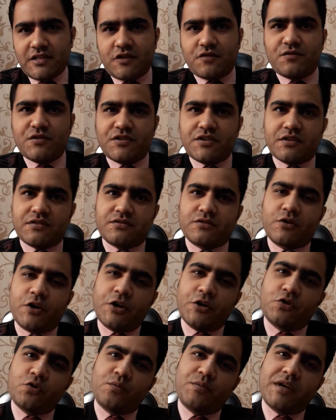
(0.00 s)
which is
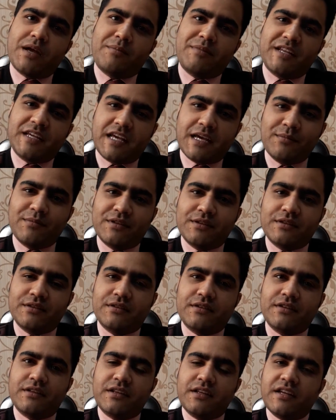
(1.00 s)
going to be applicable
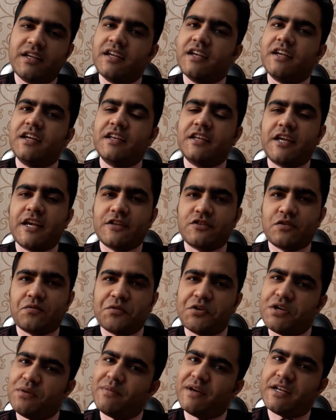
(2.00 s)
in case of
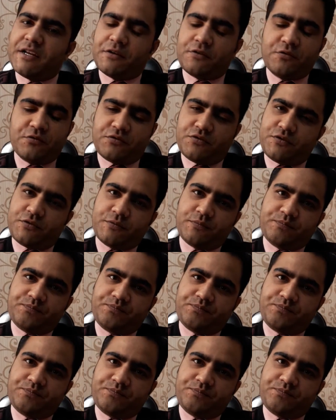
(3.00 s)
demerit goods.